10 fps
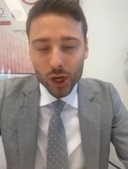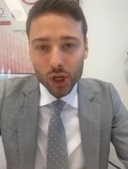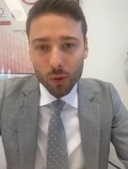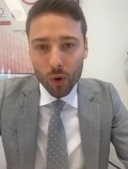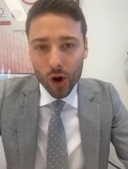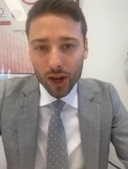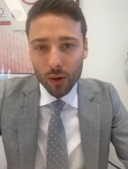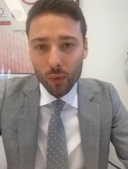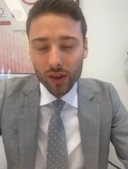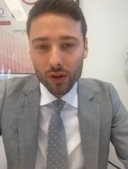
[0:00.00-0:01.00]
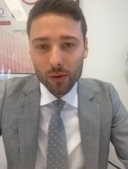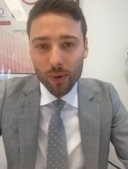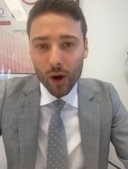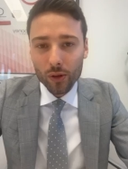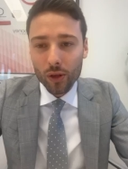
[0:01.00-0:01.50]
pleasure working with you
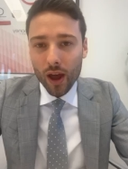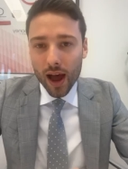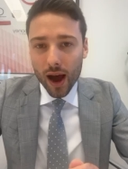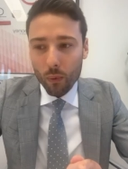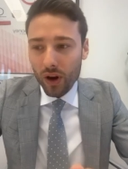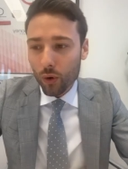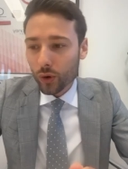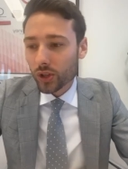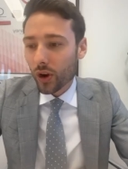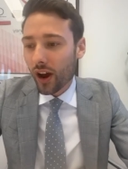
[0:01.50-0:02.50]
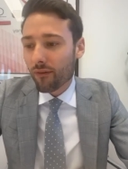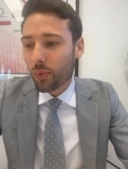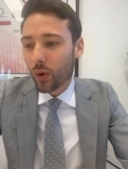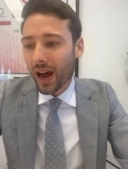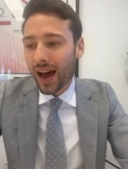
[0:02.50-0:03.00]
both. Uh, we also have
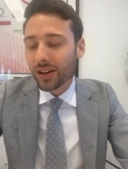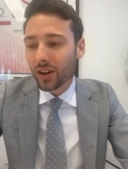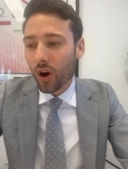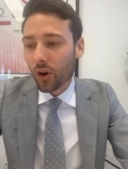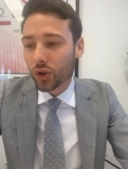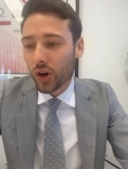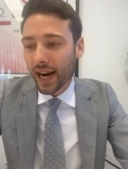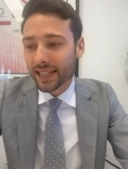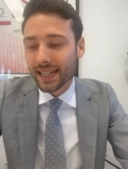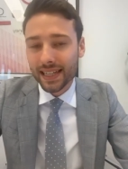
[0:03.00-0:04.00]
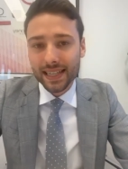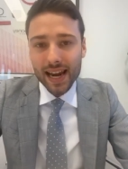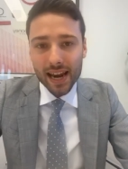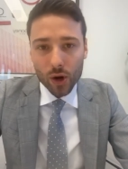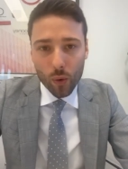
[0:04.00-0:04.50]
put under contract
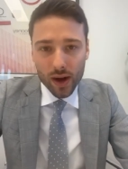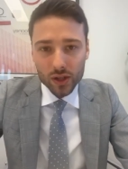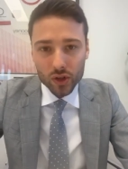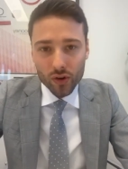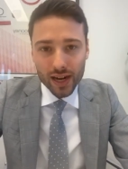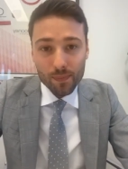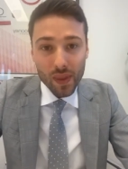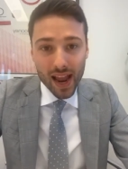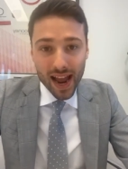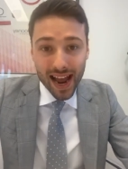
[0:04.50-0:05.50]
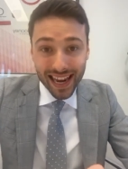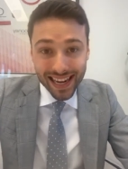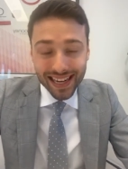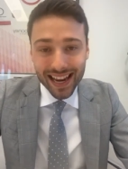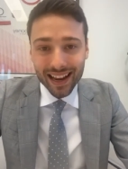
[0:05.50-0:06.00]
68 Queen Street uh,
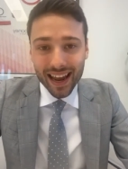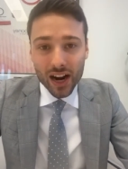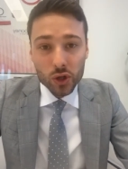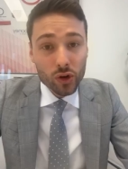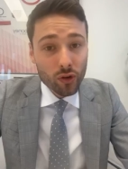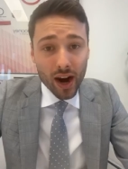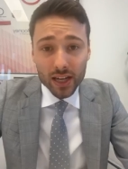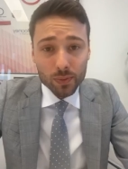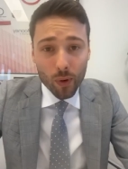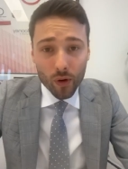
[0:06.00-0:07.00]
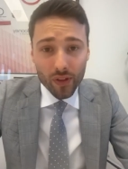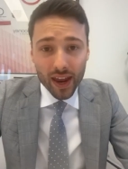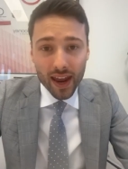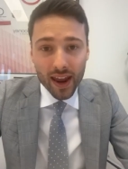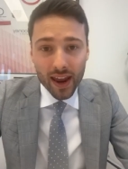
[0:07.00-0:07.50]
in Caloundra, great spot
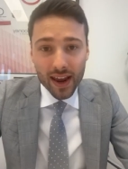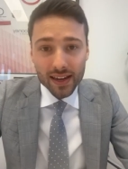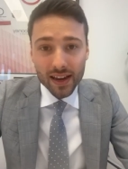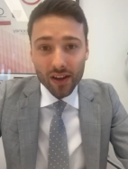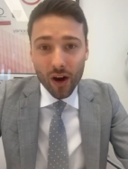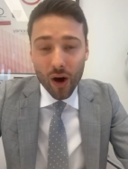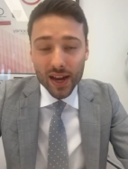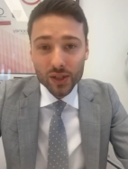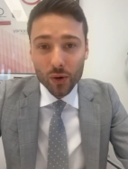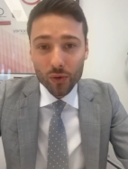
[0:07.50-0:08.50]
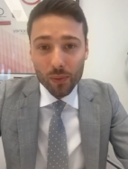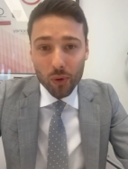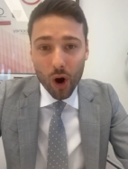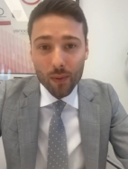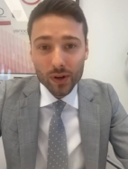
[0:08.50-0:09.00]
there near the high school and the
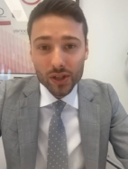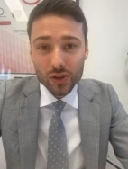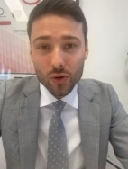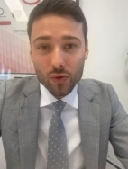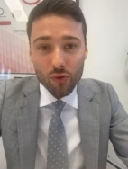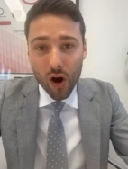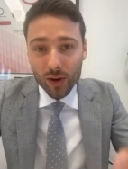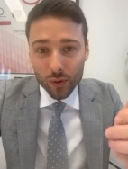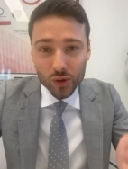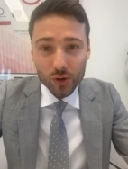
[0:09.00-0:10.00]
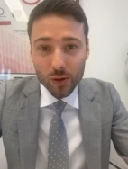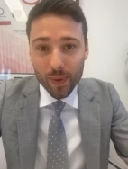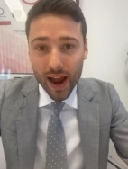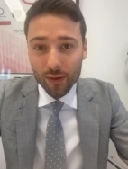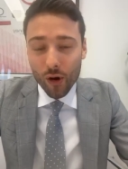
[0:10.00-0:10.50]
primary school, right on
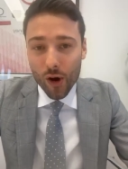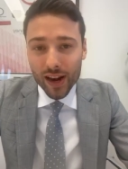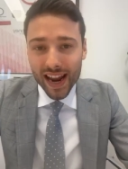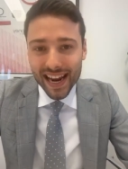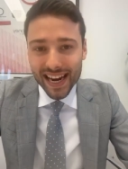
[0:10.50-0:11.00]
Sugarbag Road,